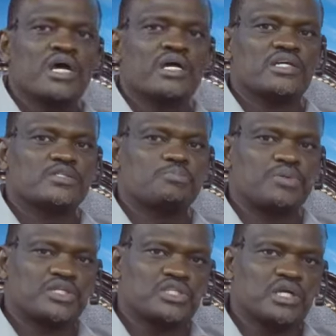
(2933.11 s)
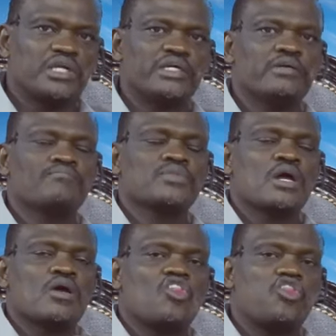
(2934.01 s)
especially
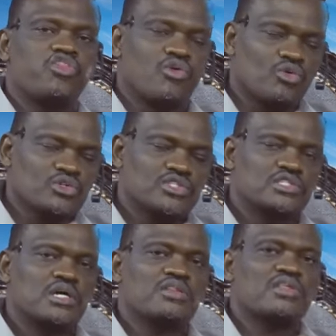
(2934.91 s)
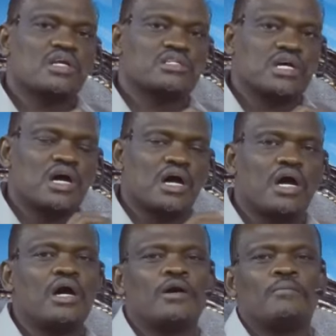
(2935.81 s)
those that
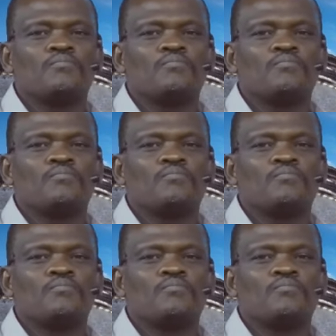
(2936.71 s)
are